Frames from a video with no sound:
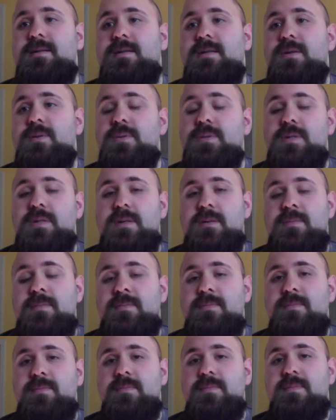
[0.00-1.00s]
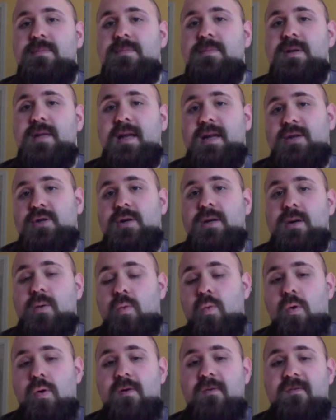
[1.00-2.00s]
do some electronic
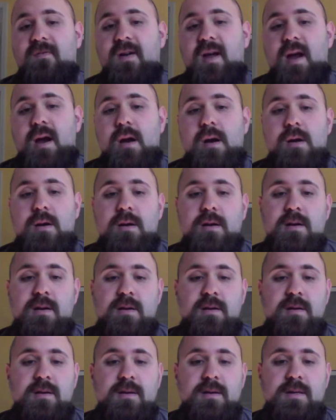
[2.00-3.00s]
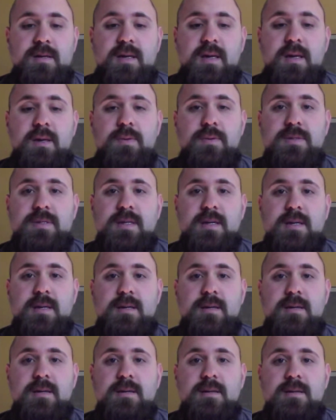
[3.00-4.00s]
warfare
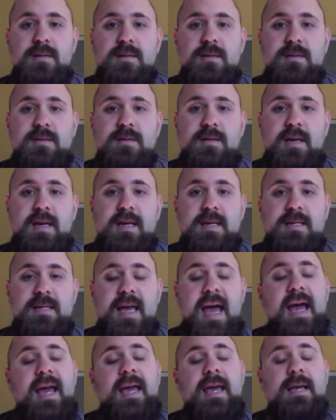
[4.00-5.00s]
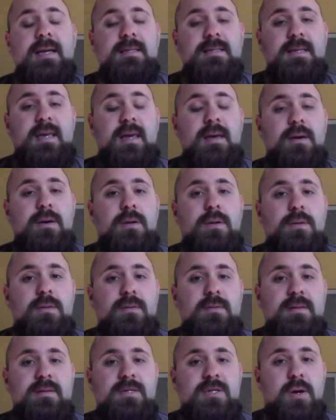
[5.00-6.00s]
using his hacking skill
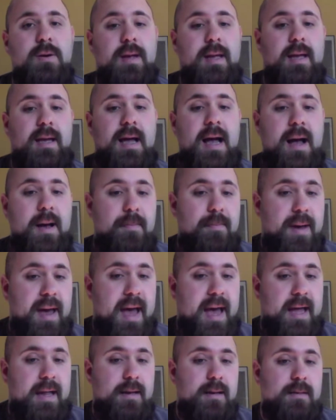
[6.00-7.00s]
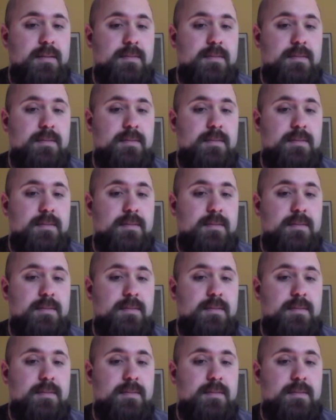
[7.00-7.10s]
during combat.